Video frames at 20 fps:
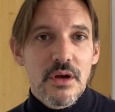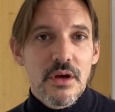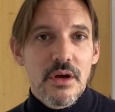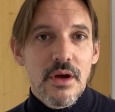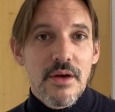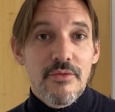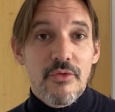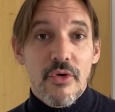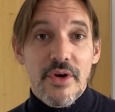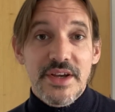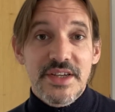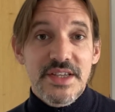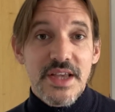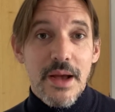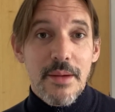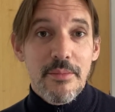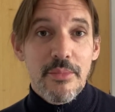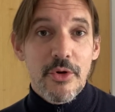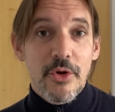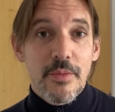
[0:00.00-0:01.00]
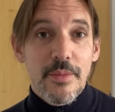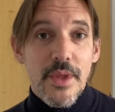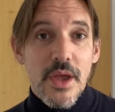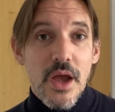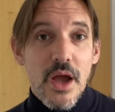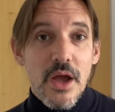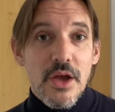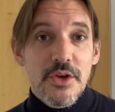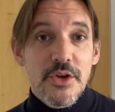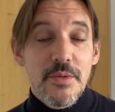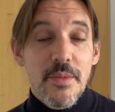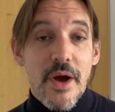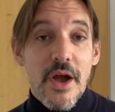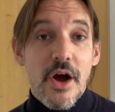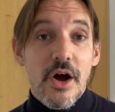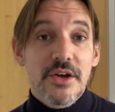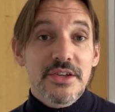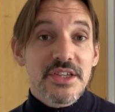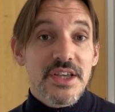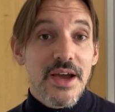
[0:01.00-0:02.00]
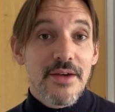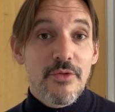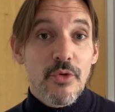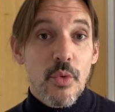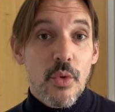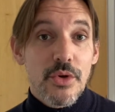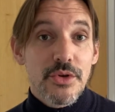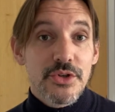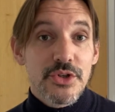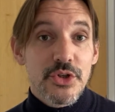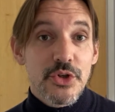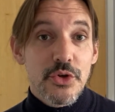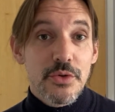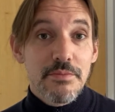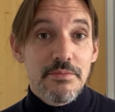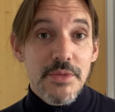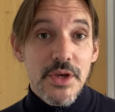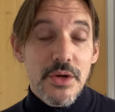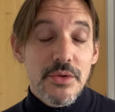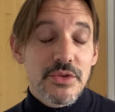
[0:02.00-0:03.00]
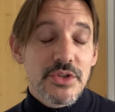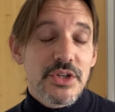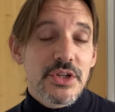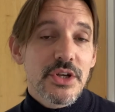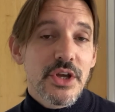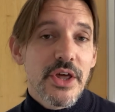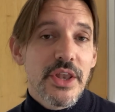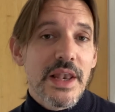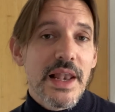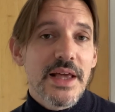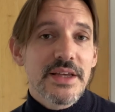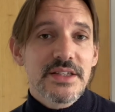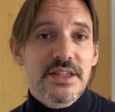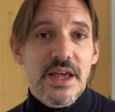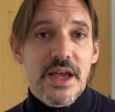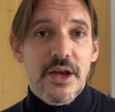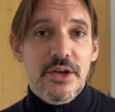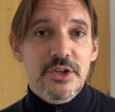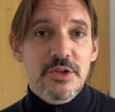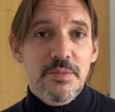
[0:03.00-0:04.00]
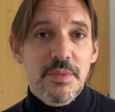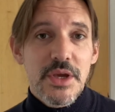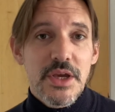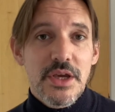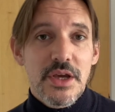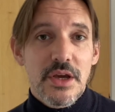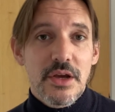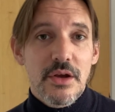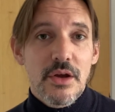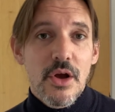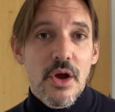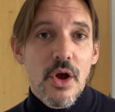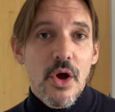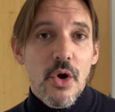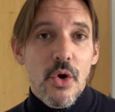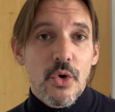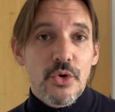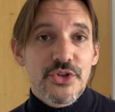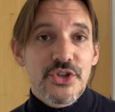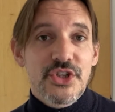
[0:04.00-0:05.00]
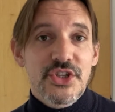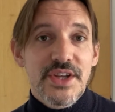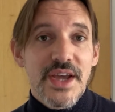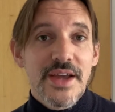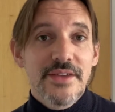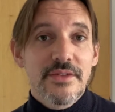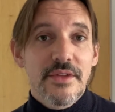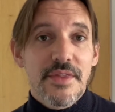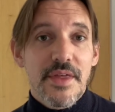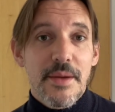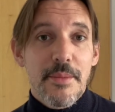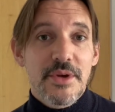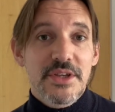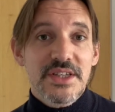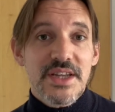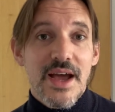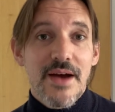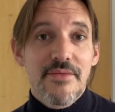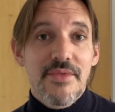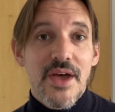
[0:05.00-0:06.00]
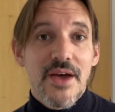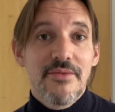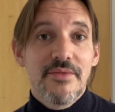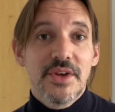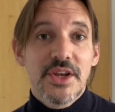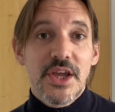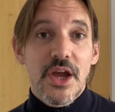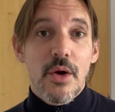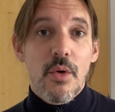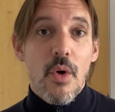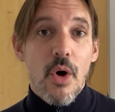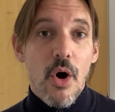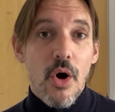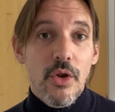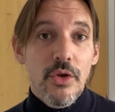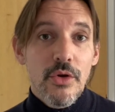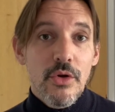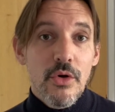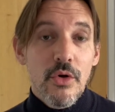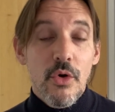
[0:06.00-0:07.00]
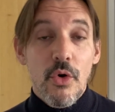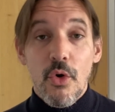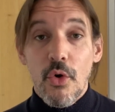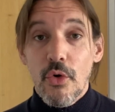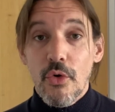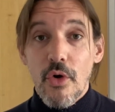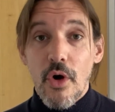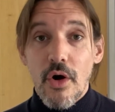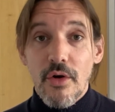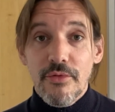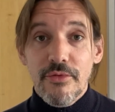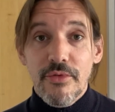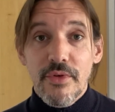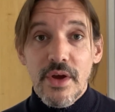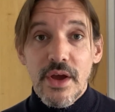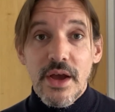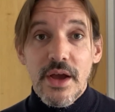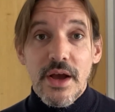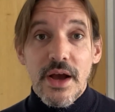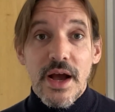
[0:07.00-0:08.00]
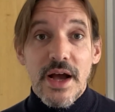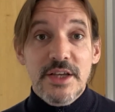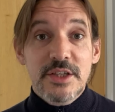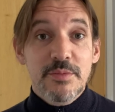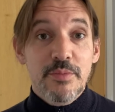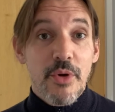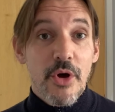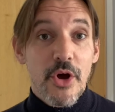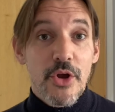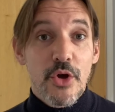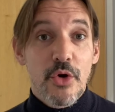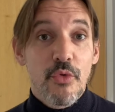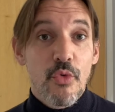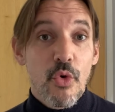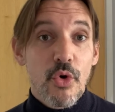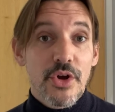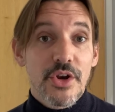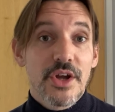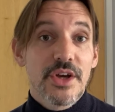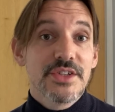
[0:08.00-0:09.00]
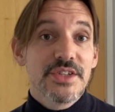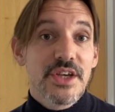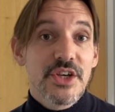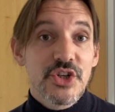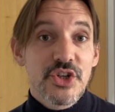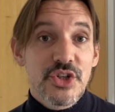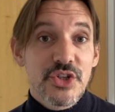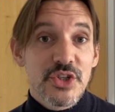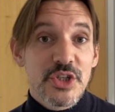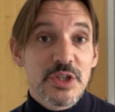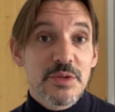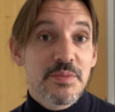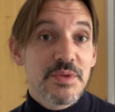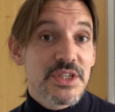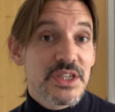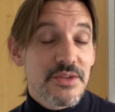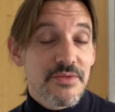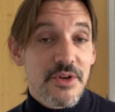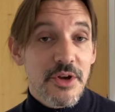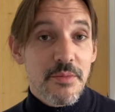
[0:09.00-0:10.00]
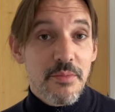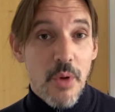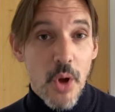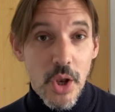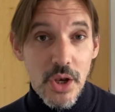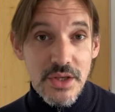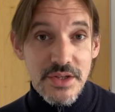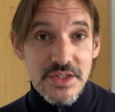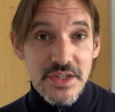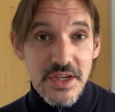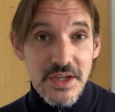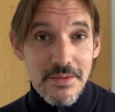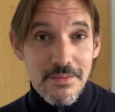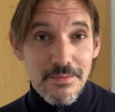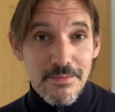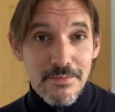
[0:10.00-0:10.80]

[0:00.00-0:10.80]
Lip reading: For example, you may ask everyone to mute unless they are speaking, or state that they must have their video on or off as per your organisation's specific policy.